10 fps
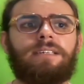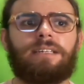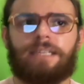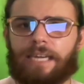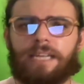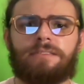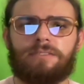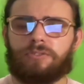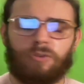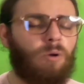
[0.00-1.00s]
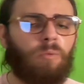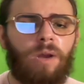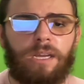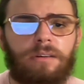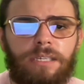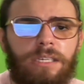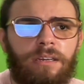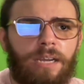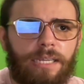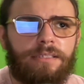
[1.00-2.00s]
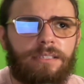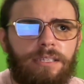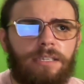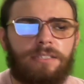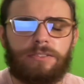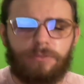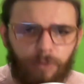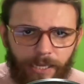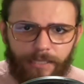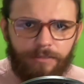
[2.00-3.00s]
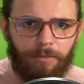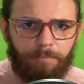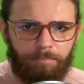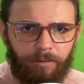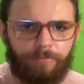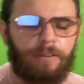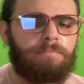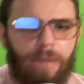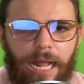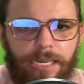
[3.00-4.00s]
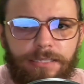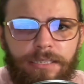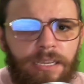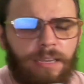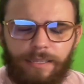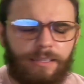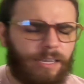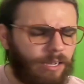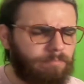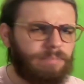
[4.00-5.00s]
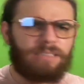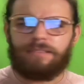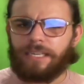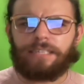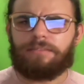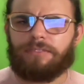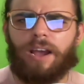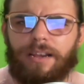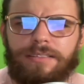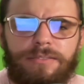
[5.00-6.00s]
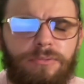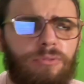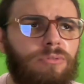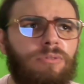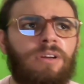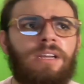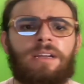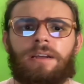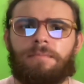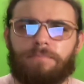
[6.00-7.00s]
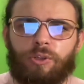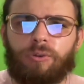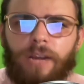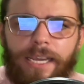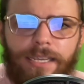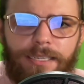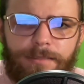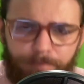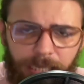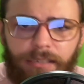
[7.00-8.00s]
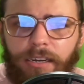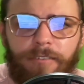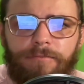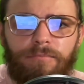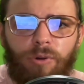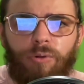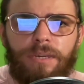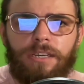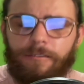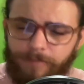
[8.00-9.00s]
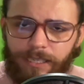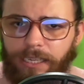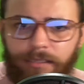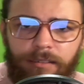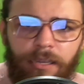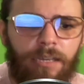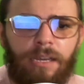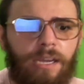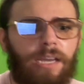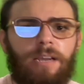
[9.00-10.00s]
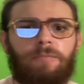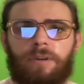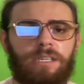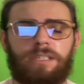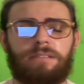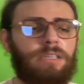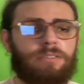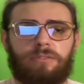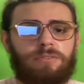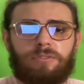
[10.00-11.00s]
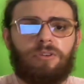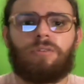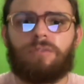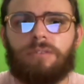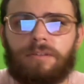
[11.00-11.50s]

Ken so well here. I think he strike the perfect balance, and they have been like tasked to do a spin-off movie of Ken, and when he is so